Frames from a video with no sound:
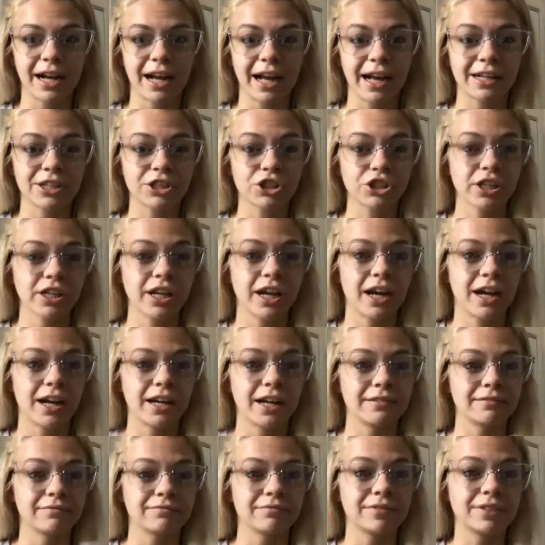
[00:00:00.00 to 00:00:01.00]
actually
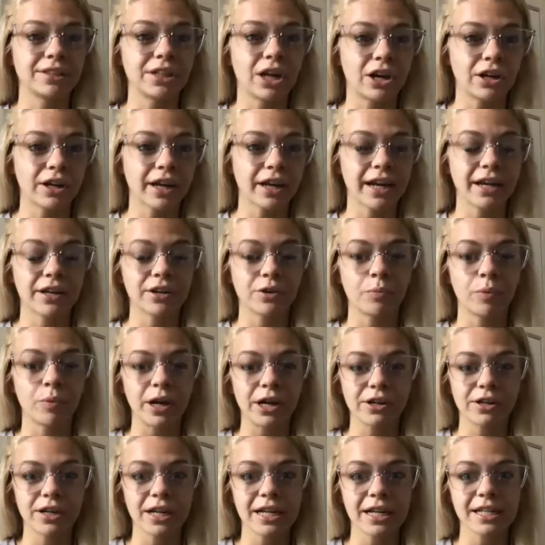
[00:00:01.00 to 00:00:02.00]
on Narcan
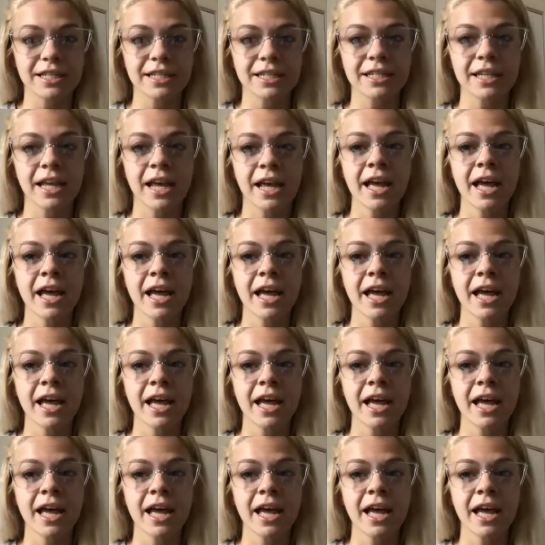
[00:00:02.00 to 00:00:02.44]
awareness.